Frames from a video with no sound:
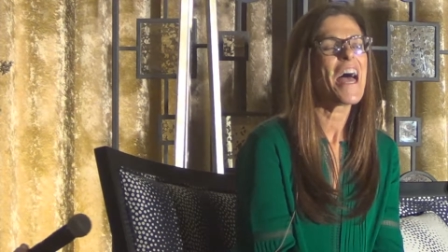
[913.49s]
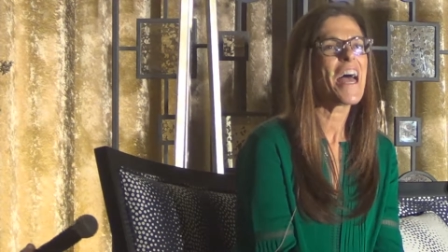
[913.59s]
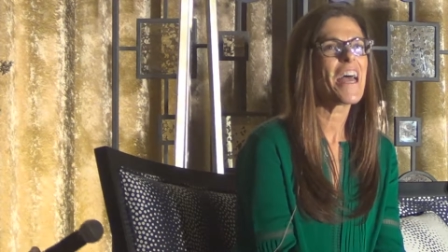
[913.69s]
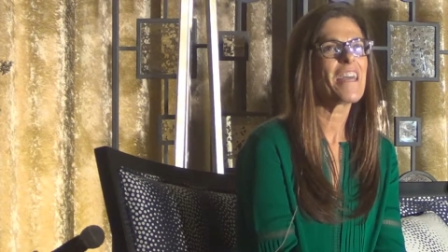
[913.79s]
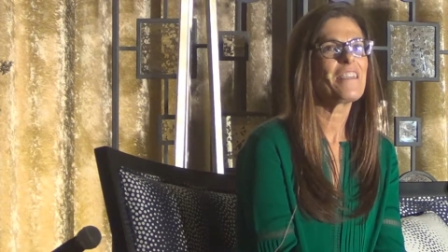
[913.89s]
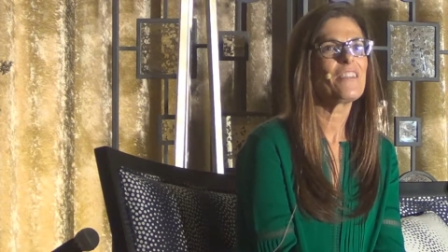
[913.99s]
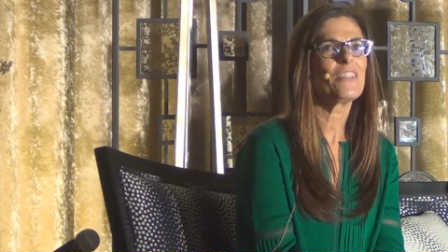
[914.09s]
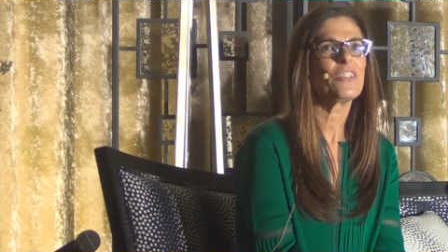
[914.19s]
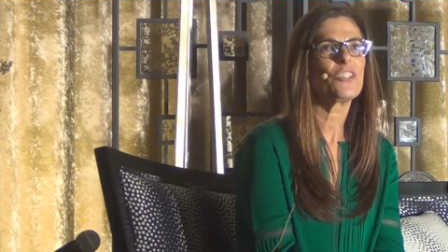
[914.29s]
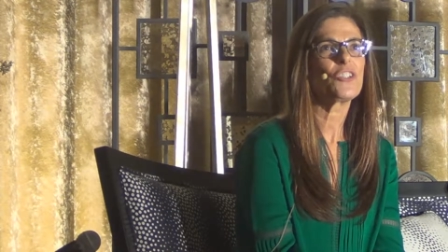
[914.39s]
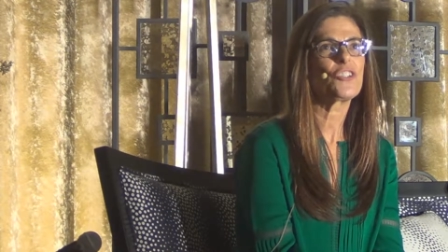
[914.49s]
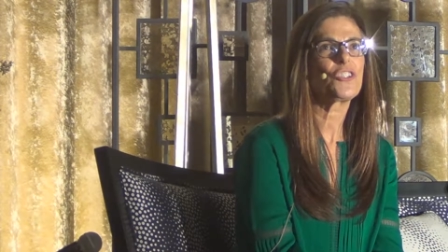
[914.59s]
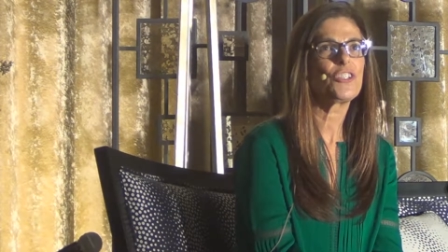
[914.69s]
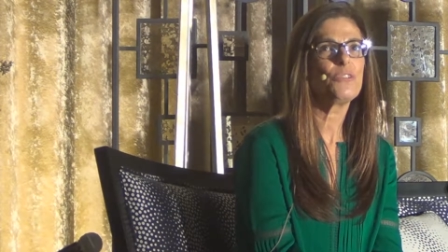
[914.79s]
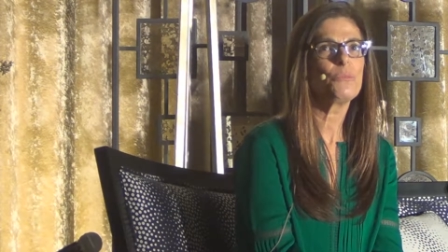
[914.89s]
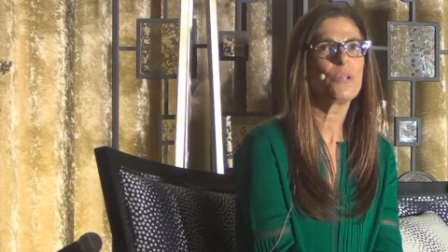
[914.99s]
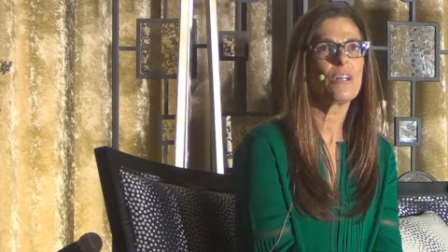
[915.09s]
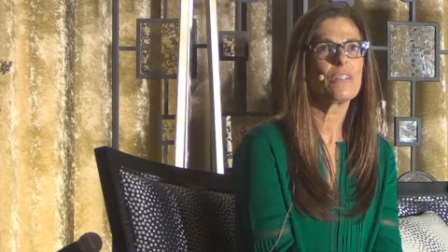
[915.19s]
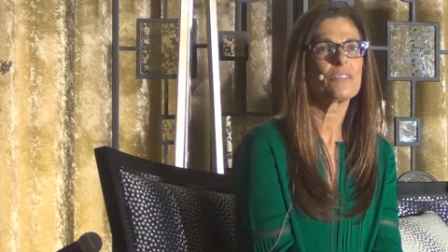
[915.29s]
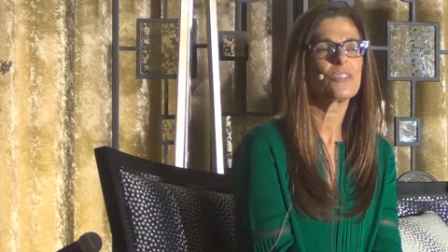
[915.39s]
and she
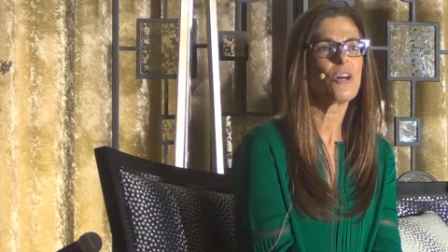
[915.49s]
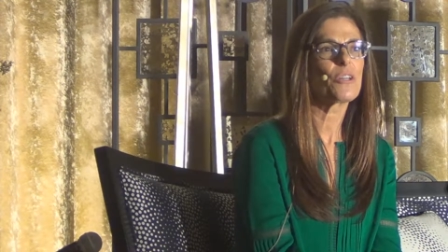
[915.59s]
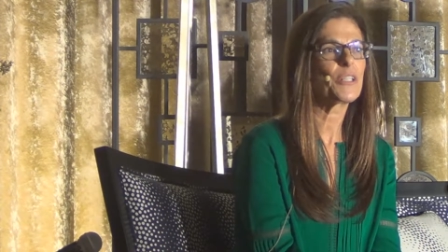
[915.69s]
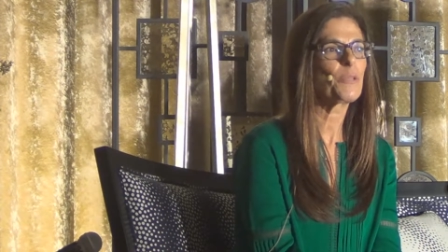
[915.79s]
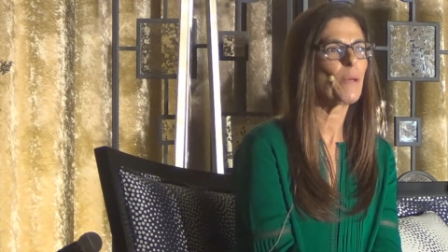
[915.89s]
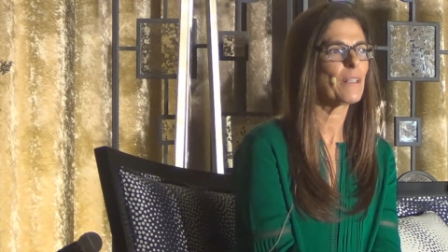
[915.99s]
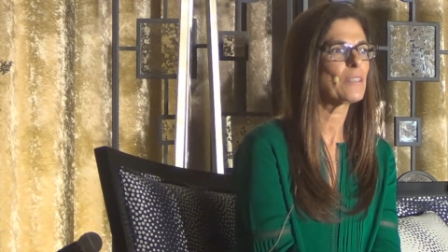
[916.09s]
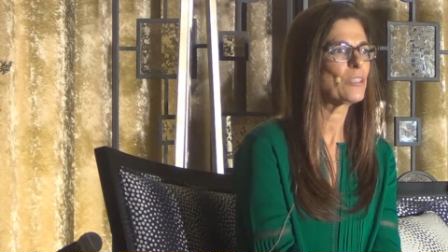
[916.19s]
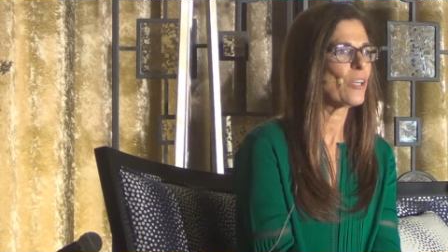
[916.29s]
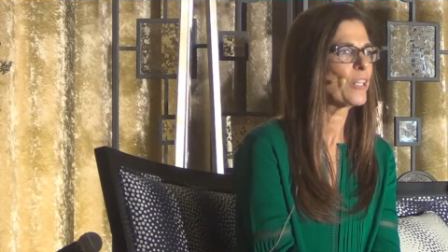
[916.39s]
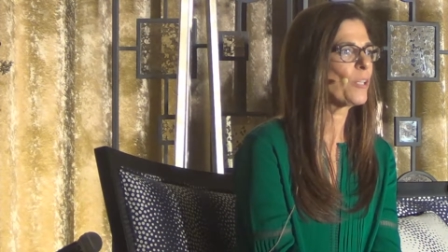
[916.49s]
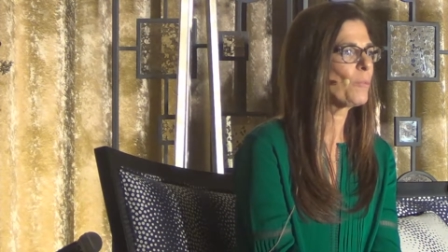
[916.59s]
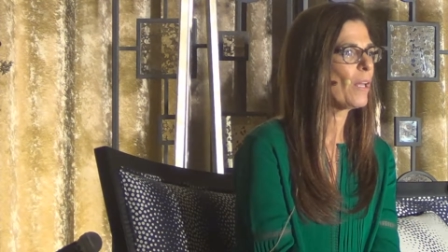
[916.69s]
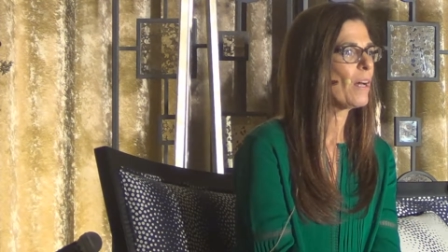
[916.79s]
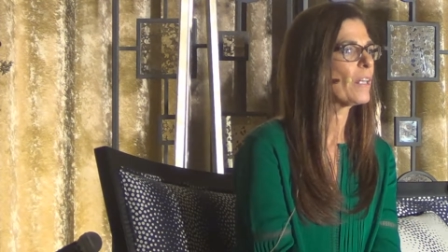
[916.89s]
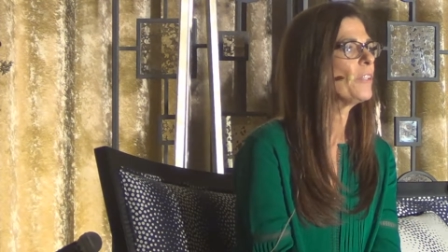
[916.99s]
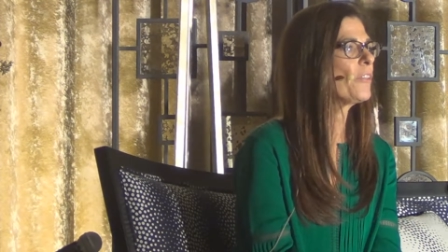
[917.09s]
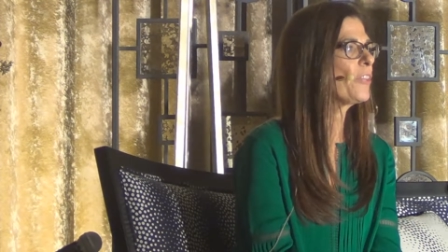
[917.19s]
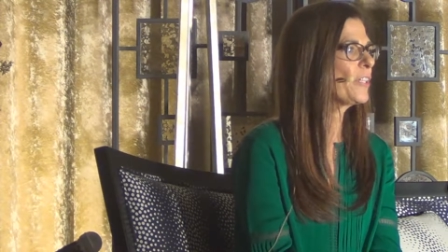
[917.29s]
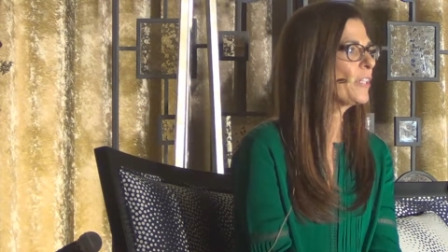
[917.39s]
was talking about starting a blog
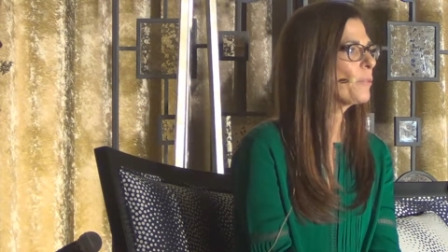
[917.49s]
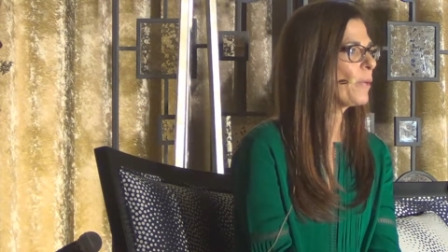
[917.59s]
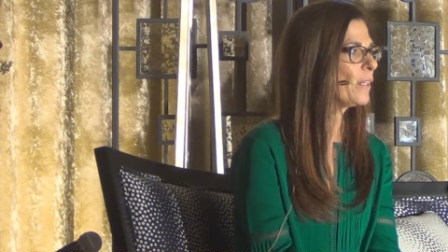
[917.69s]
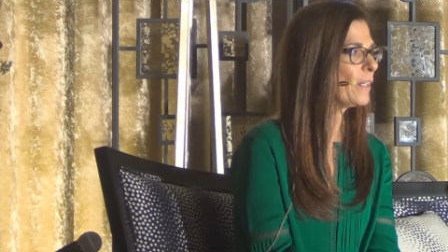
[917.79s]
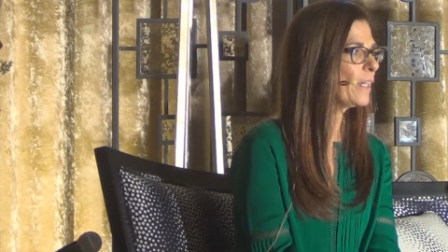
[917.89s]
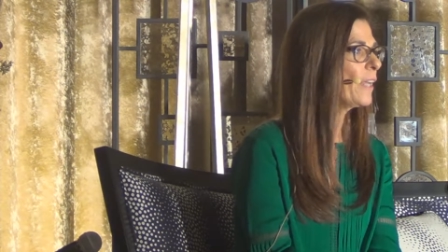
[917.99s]
and thinking about it,